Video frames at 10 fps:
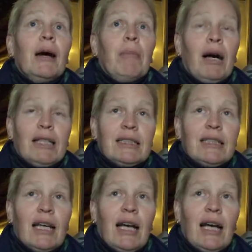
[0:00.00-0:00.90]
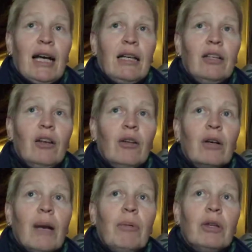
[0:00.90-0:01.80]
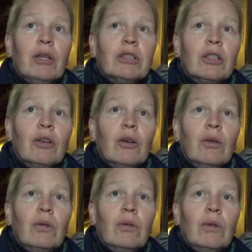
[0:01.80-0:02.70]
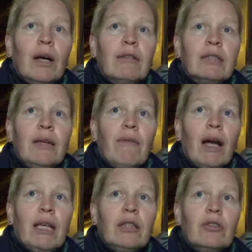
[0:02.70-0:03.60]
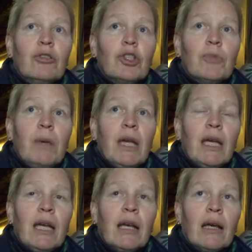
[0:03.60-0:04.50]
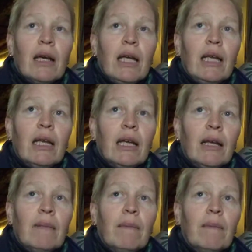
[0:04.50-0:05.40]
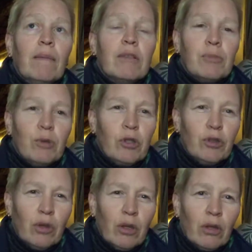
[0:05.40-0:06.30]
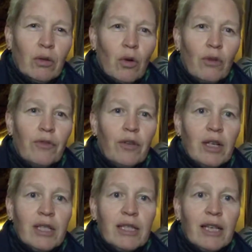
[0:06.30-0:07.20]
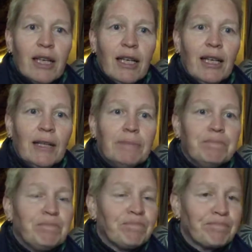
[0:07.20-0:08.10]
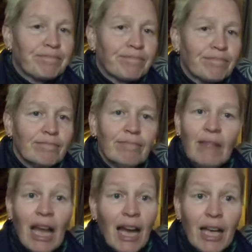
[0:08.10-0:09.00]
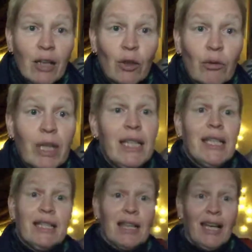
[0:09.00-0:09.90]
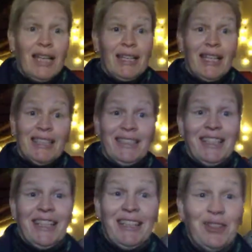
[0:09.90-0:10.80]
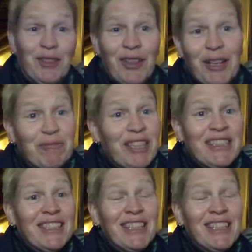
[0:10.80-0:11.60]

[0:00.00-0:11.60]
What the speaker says: But a couple years ago, I was invited to speak in a spiritual conference, and I had already decided that I'm not